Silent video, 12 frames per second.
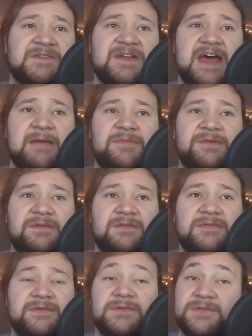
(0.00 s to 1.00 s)
lap.
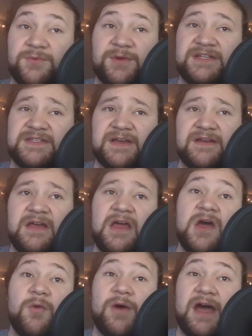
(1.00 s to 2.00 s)
Theresa,
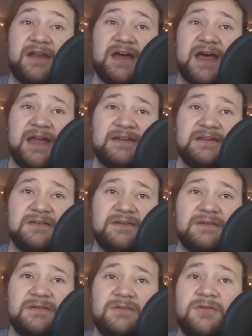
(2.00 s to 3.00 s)
wide-eyed,
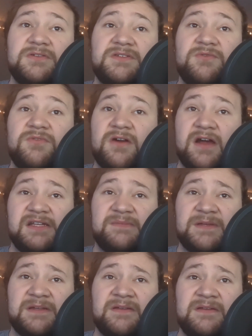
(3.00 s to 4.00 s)
looked to her
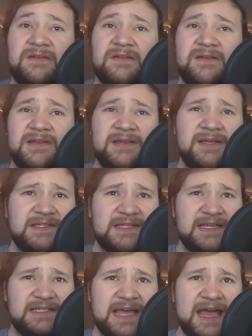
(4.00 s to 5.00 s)
husband. "Is
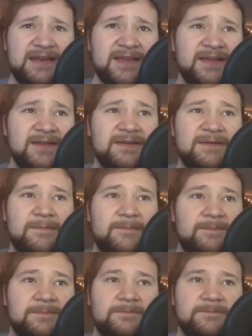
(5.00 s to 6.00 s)
he dead?"
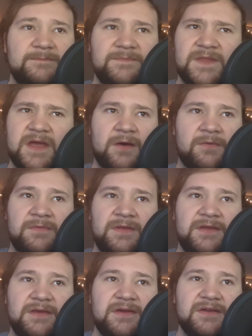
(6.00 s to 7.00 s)
"No.
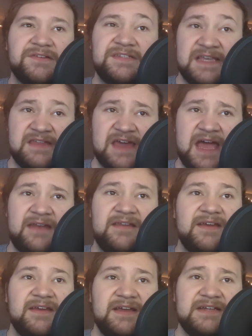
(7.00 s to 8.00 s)
You see that?
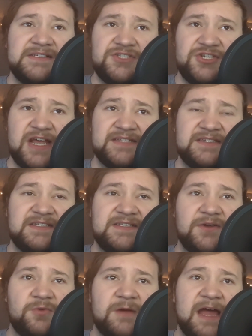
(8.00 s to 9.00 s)
His chest is
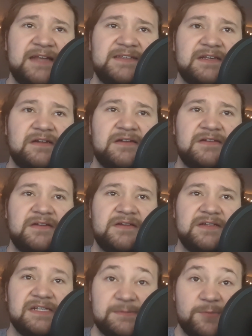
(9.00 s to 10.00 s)
still rising.
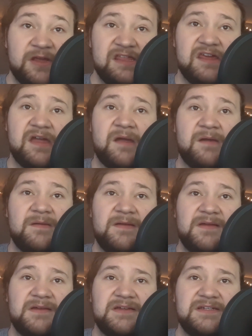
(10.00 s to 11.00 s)
He's breathing.
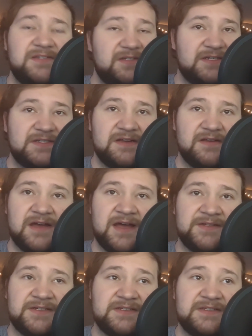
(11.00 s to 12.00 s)
He's just
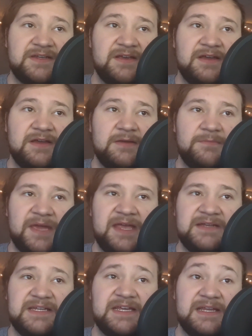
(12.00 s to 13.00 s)
unconscious.
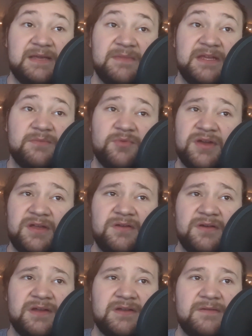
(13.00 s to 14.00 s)
Pain did him in pretty
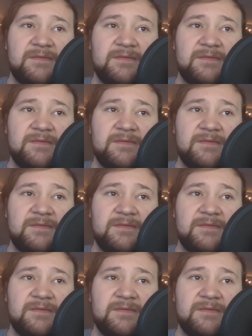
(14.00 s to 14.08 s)
good."